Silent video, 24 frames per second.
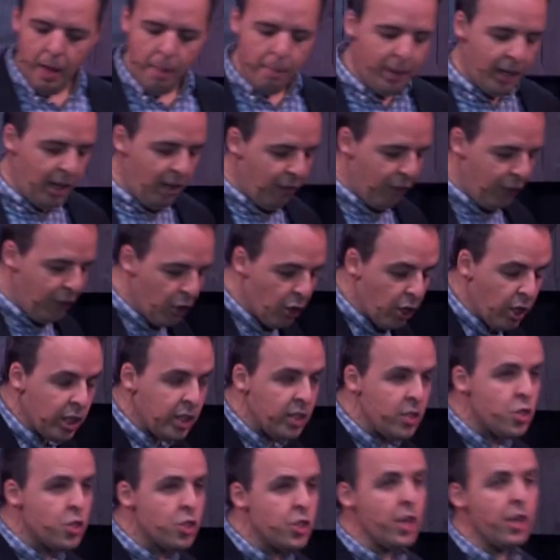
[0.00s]
But if you're
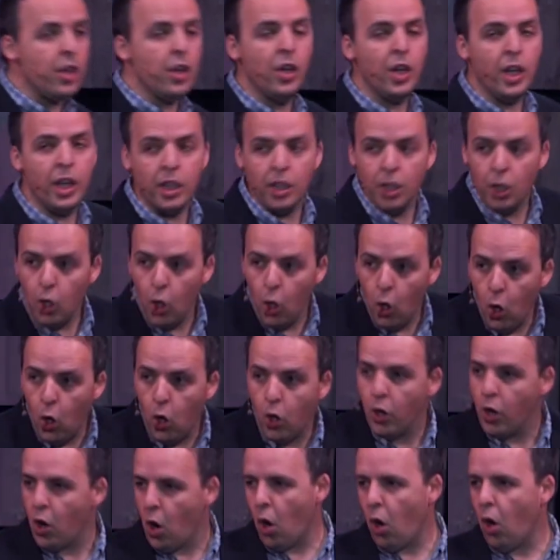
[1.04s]
considering the
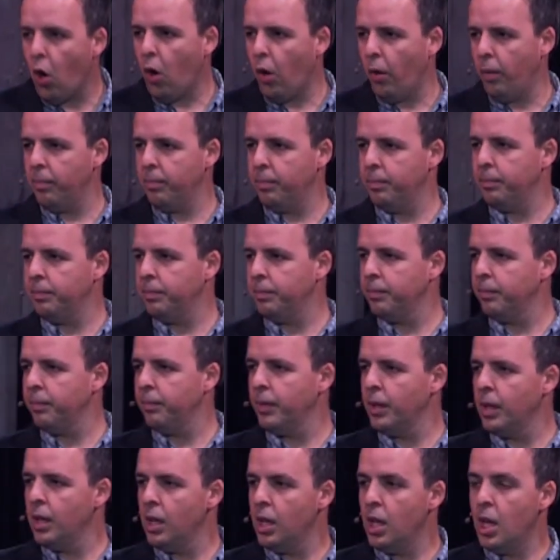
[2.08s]
long haul,
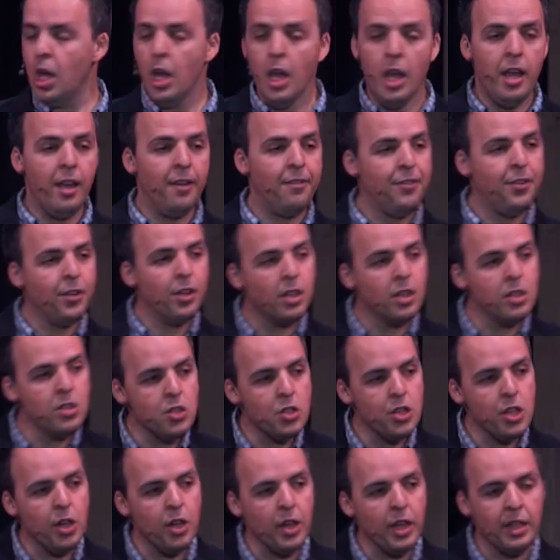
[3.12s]
if you're
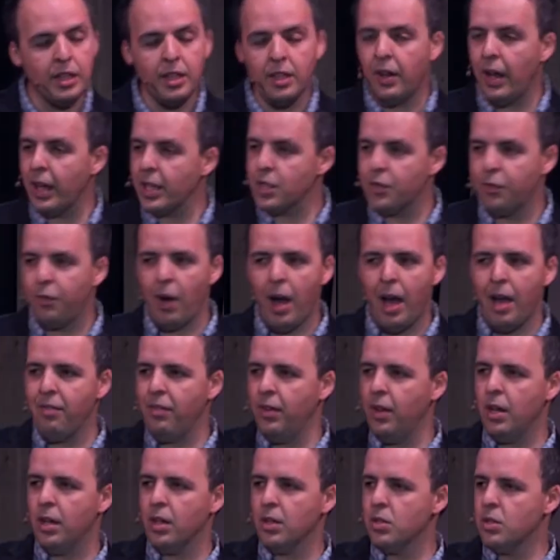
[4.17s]
considering the next 5
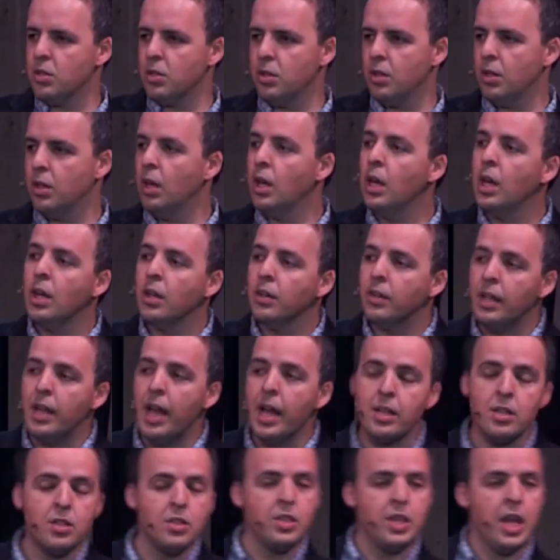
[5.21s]
years, the
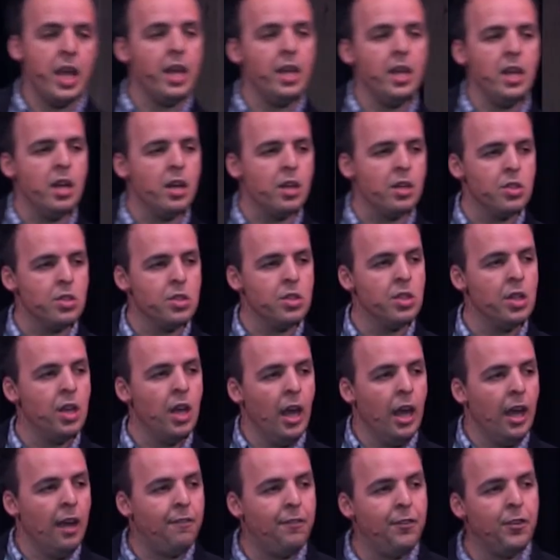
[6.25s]
next 10 years,
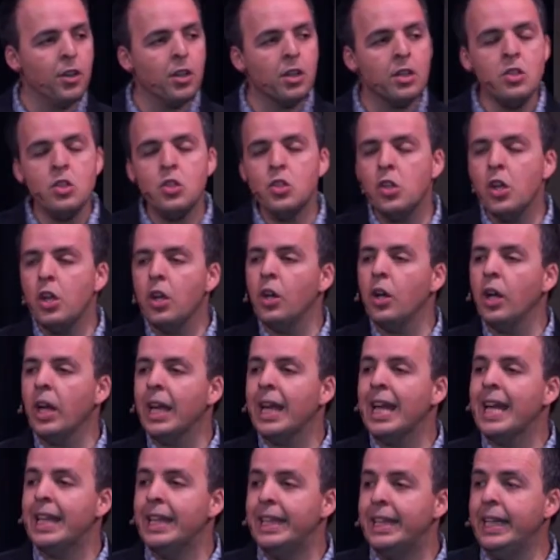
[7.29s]
if you're
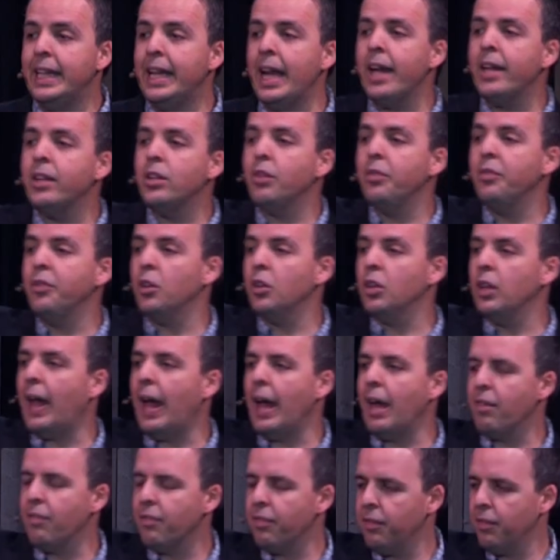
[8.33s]
considering the end of your
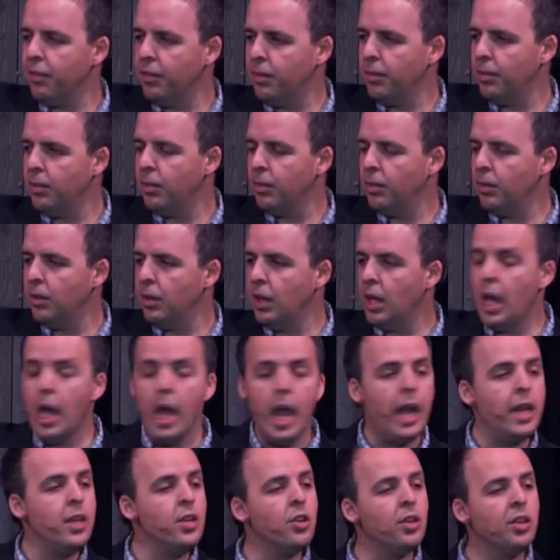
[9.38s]
life,
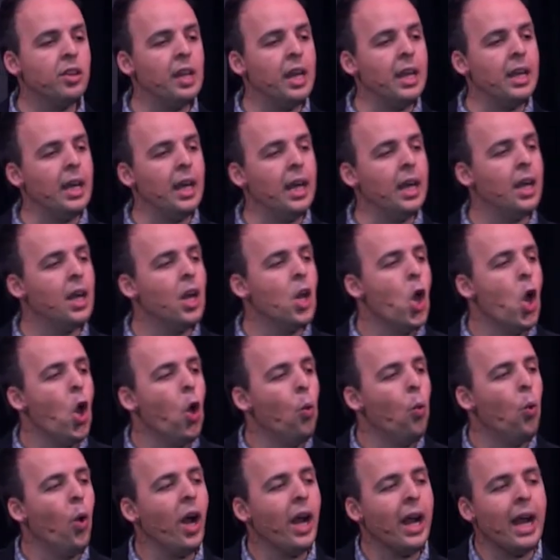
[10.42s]
and you're thinking,
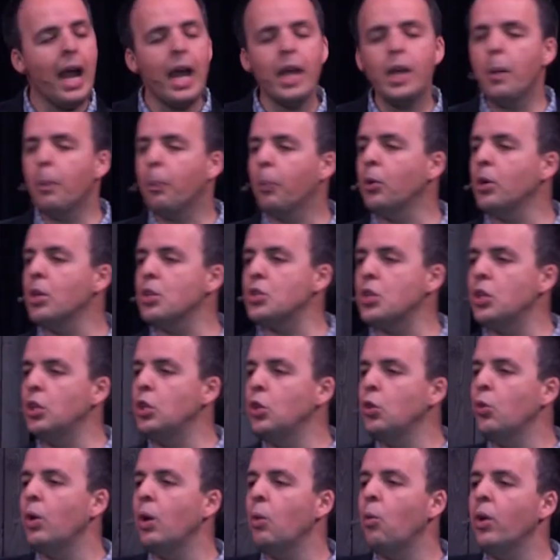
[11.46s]
what kind of person
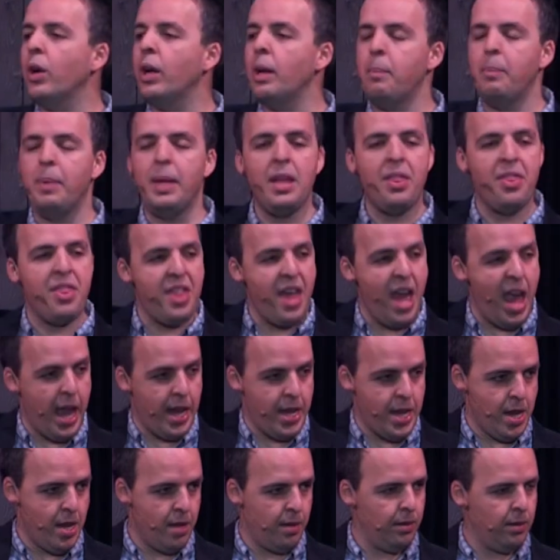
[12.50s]
do I want to be
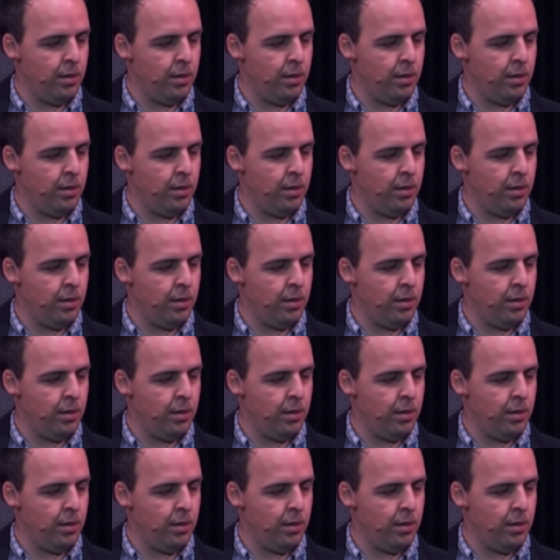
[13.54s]
then?